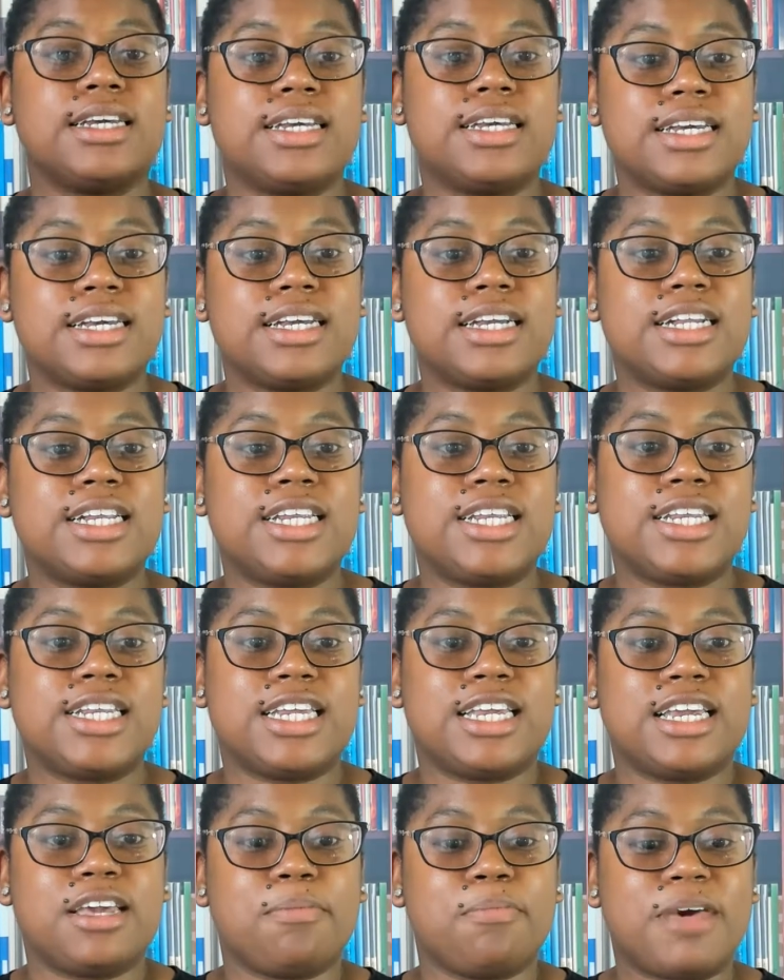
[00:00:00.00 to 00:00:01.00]
Check
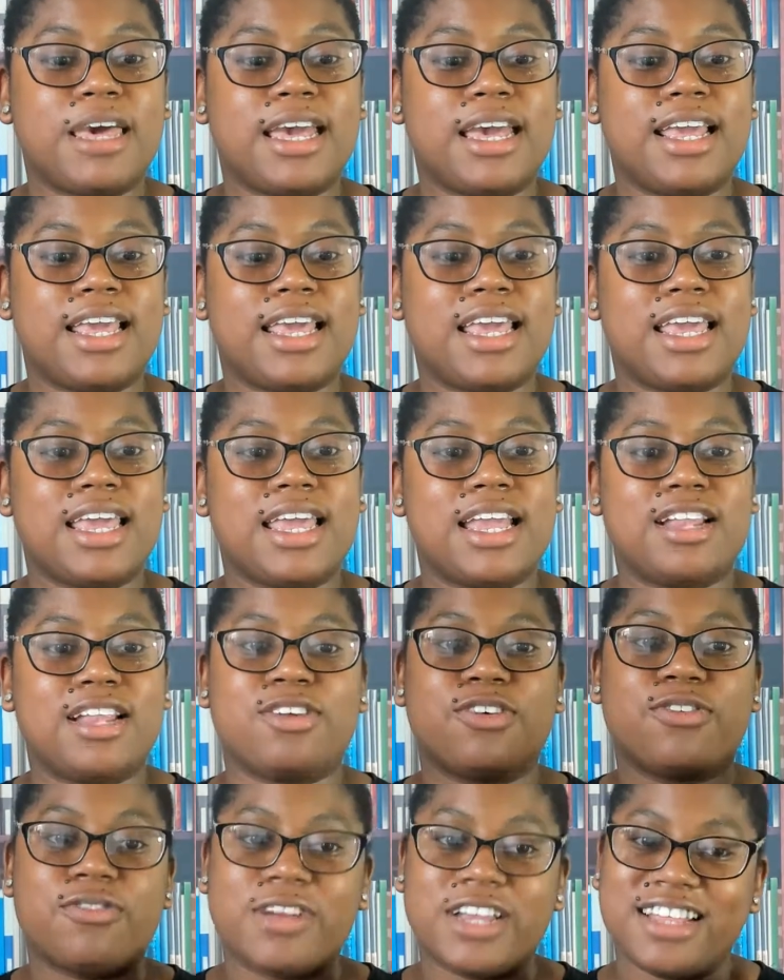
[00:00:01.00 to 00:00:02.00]
back in. Don't
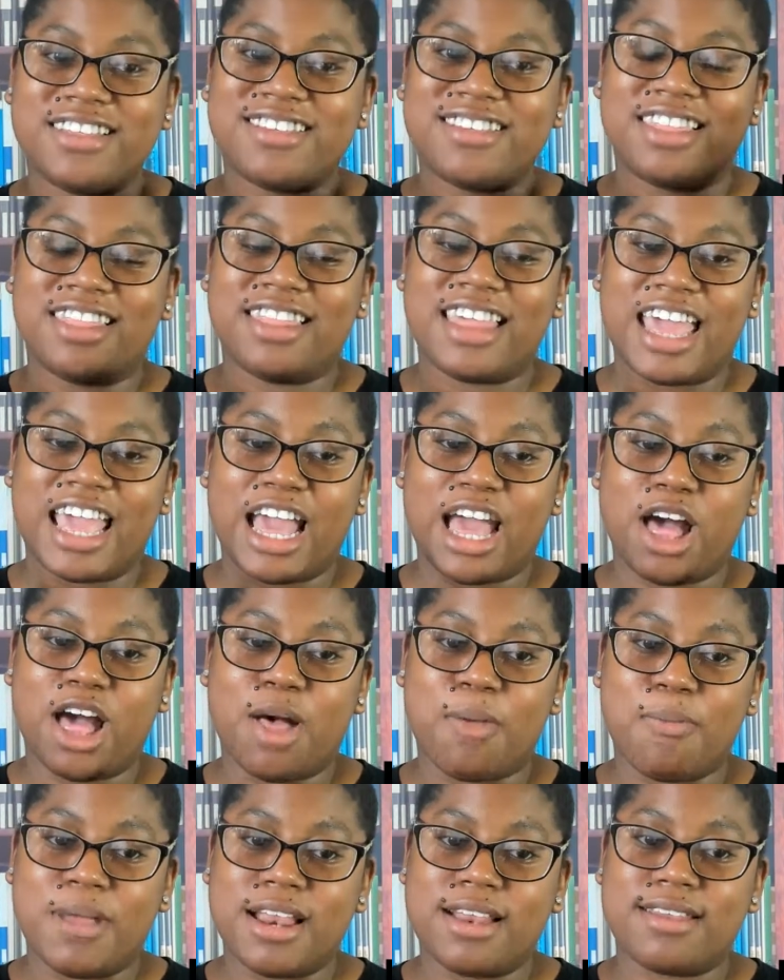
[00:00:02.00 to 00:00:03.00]
forget to like,
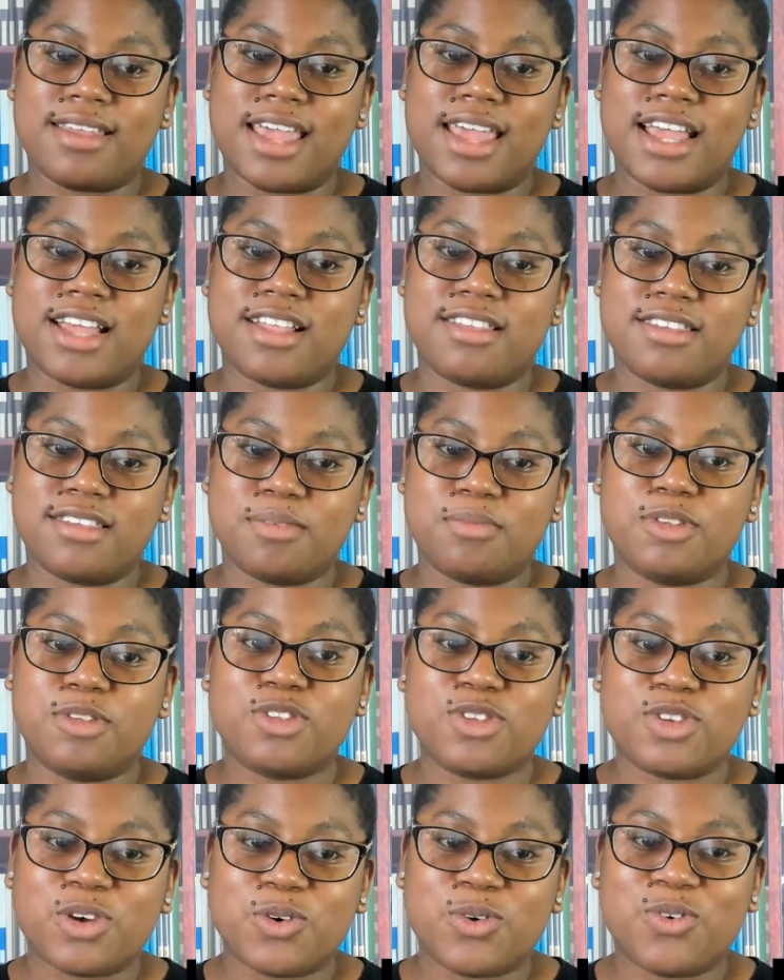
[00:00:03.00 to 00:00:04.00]
comment, and
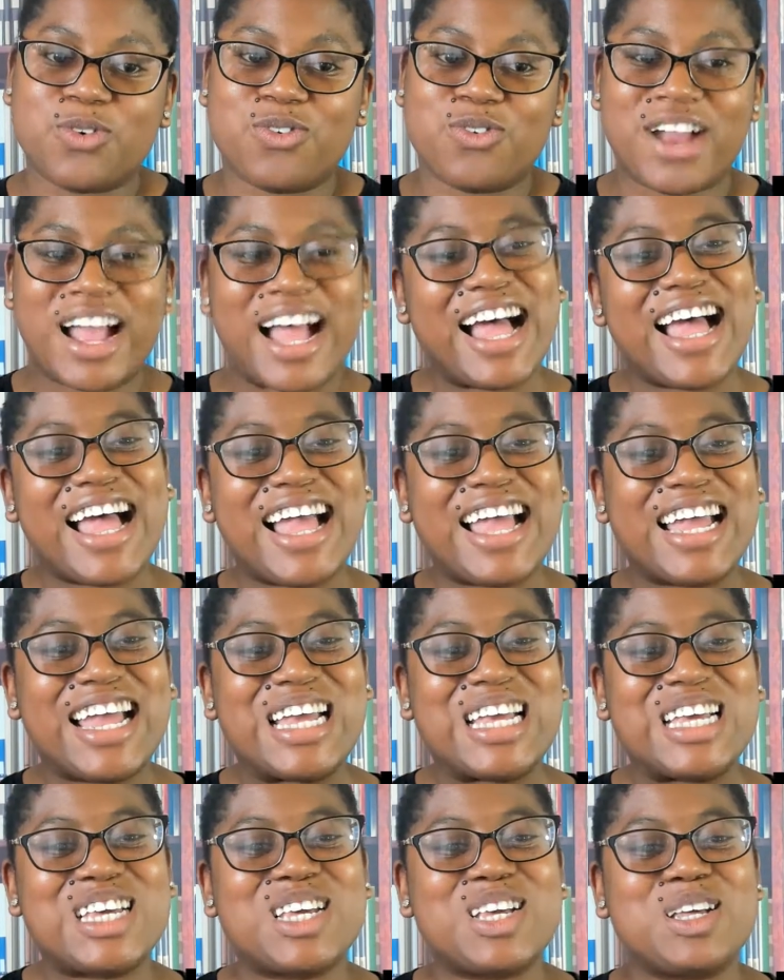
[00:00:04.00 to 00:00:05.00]
subscribe.
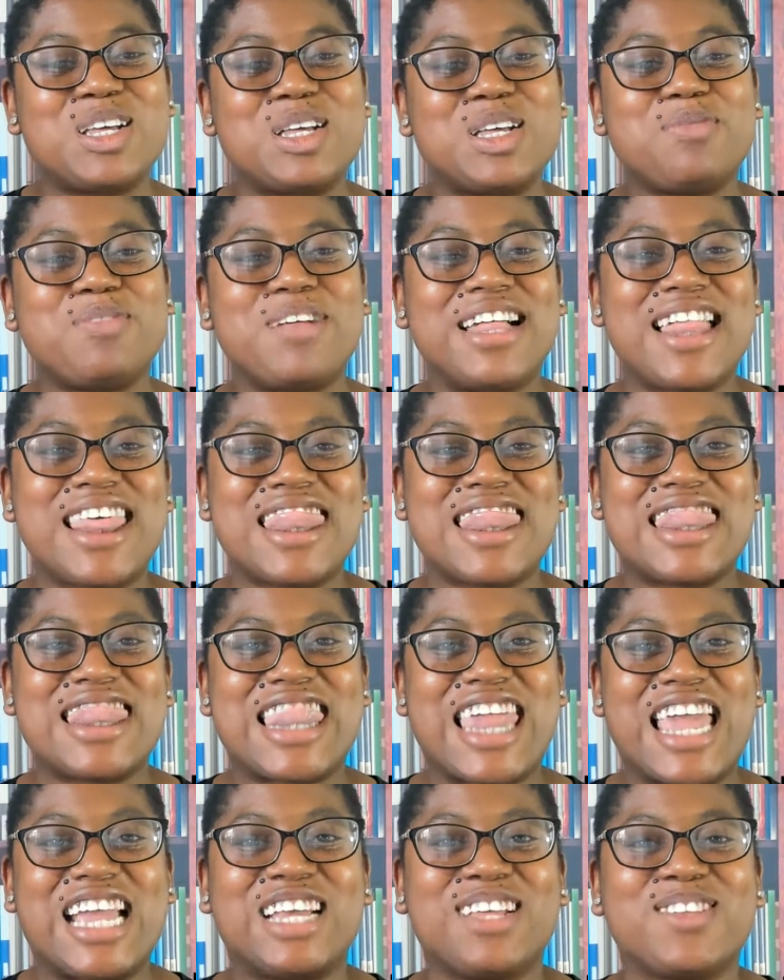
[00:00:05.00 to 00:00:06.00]

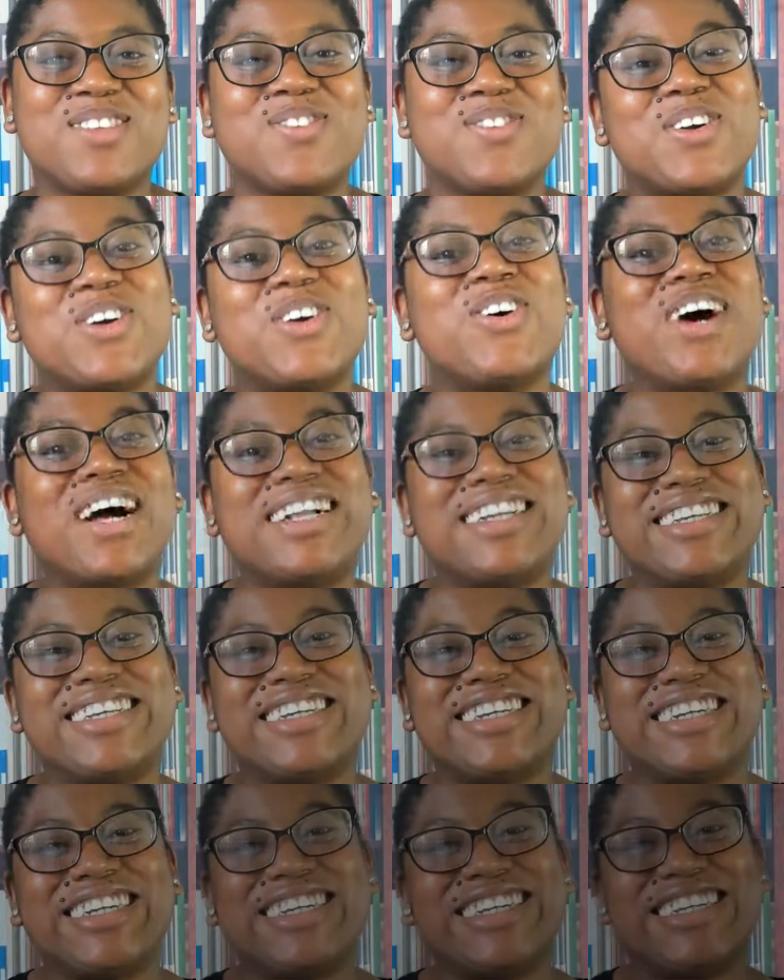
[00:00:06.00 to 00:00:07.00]
Thanks for
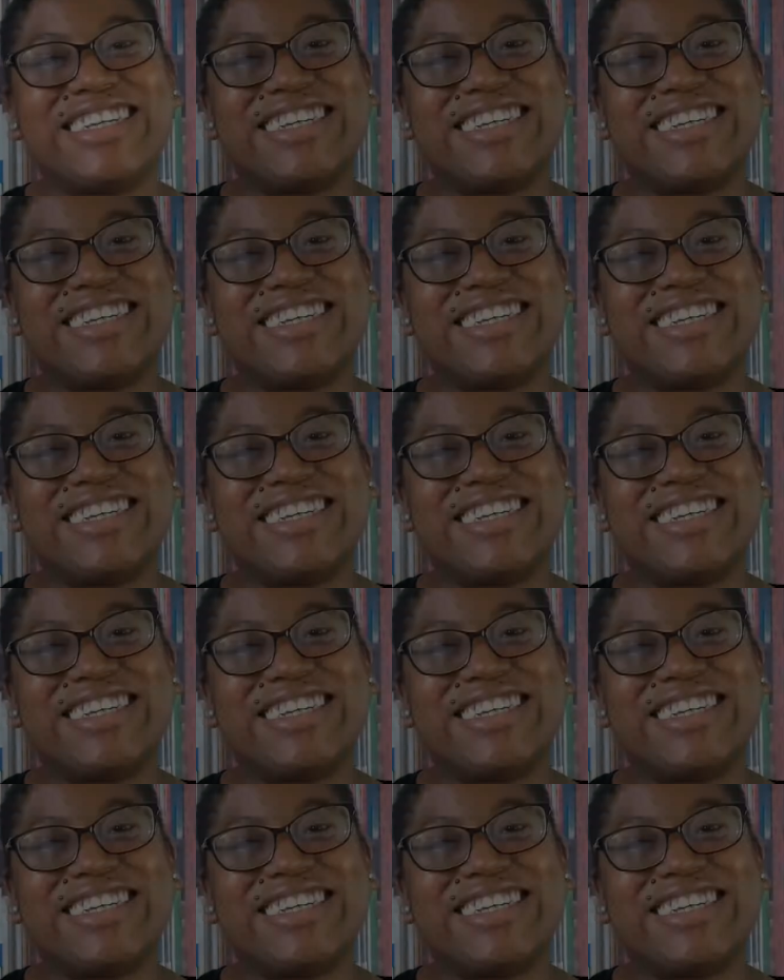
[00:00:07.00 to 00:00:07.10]
watching.